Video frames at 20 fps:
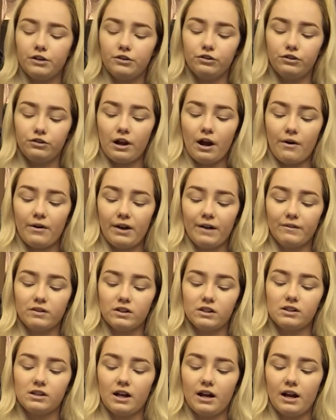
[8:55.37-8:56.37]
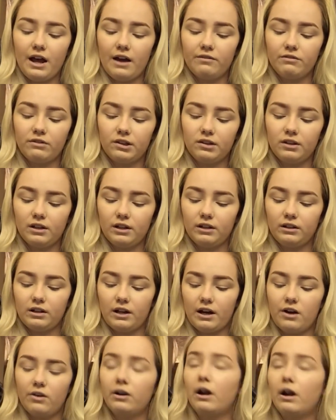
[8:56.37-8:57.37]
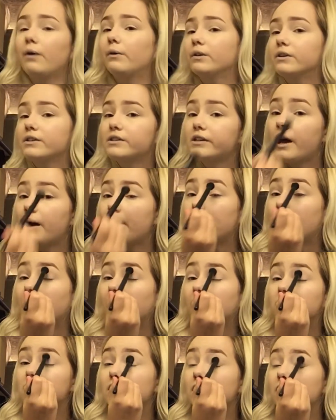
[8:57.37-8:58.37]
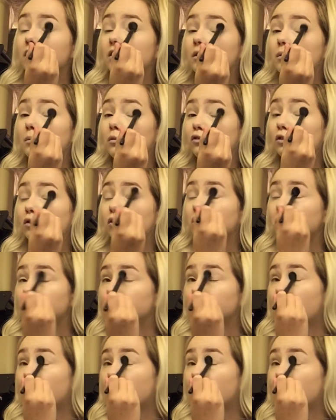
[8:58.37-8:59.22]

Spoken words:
Usually I would have to set everything down. I would set my concealer before doing